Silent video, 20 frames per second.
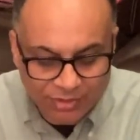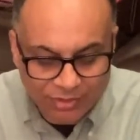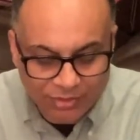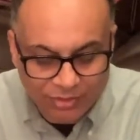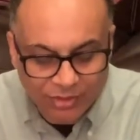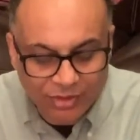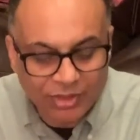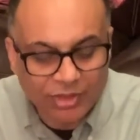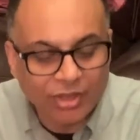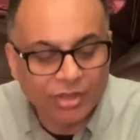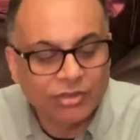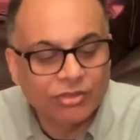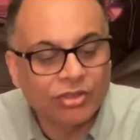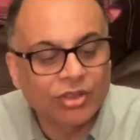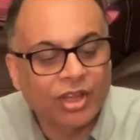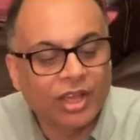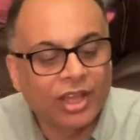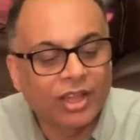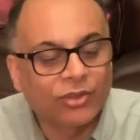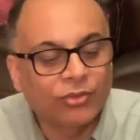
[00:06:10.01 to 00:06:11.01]
So it also
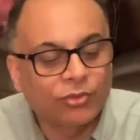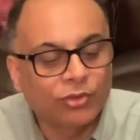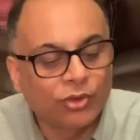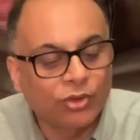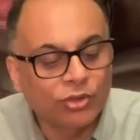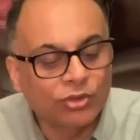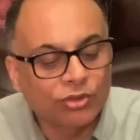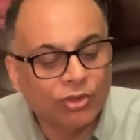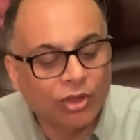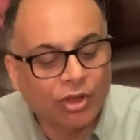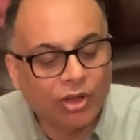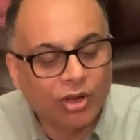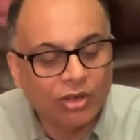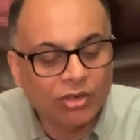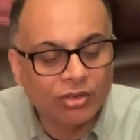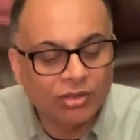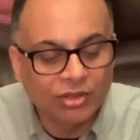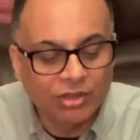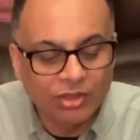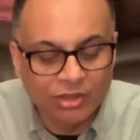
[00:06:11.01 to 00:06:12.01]
has 4
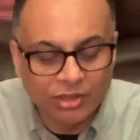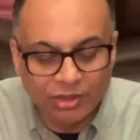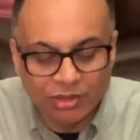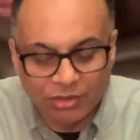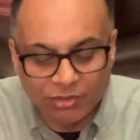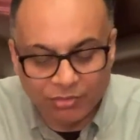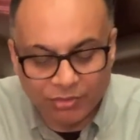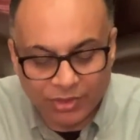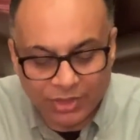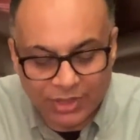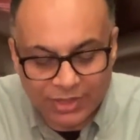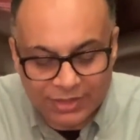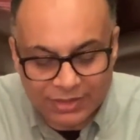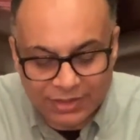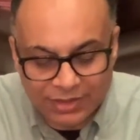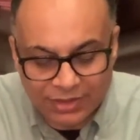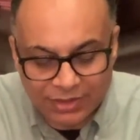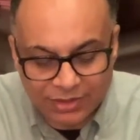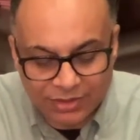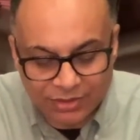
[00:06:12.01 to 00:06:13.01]
slot with the
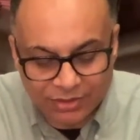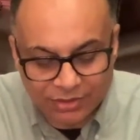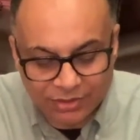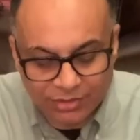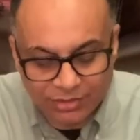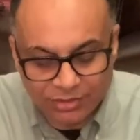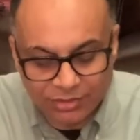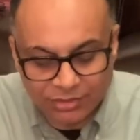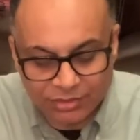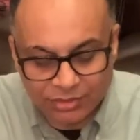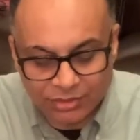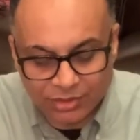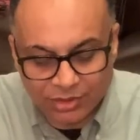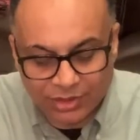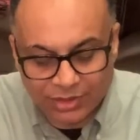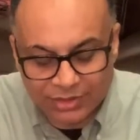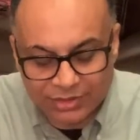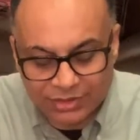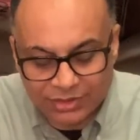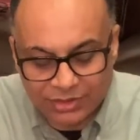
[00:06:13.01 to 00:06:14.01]
center. So
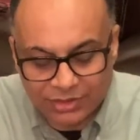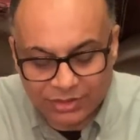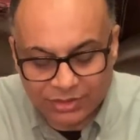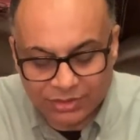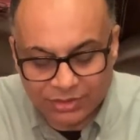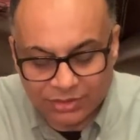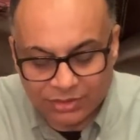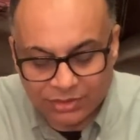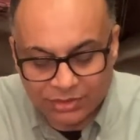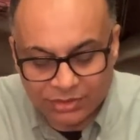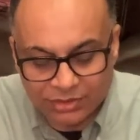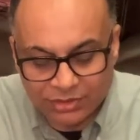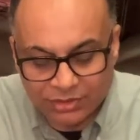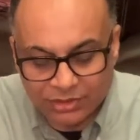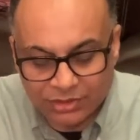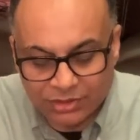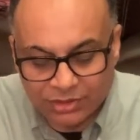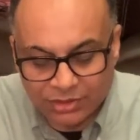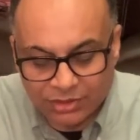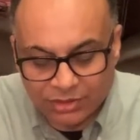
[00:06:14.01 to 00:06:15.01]
let's see.
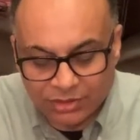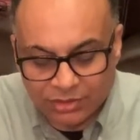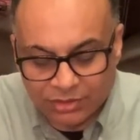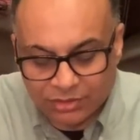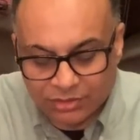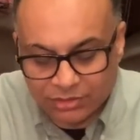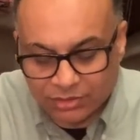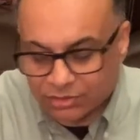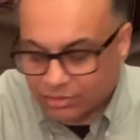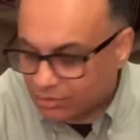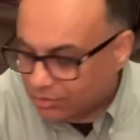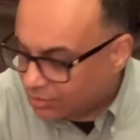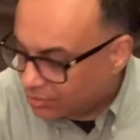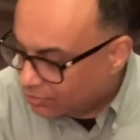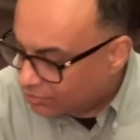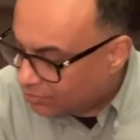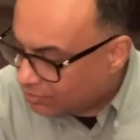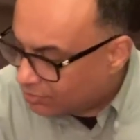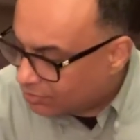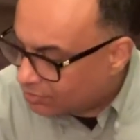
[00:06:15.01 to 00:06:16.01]
So